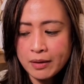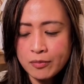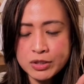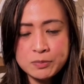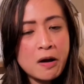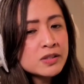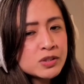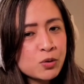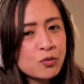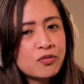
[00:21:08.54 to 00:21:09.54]
response
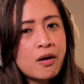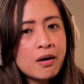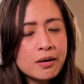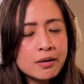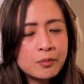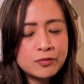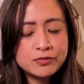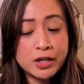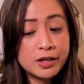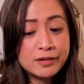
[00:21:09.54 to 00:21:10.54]
so far, we've
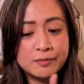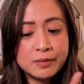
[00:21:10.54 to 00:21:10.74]
done